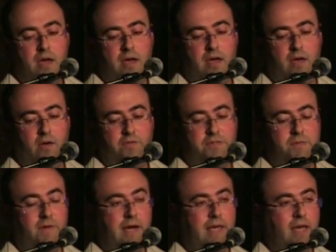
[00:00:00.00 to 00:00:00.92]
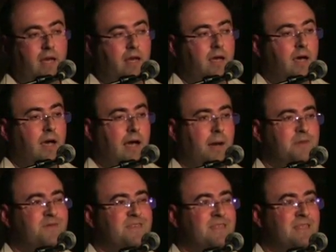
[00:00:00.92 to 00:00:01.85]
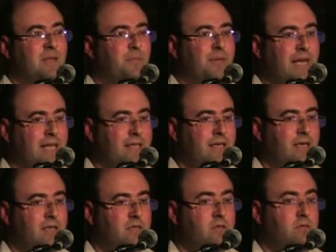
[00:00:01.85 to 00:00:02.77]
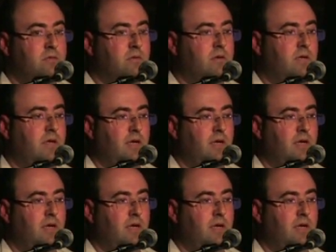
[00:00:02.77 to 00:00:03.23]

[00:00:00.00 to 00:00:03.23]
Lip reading: of Swagger comes with an ability to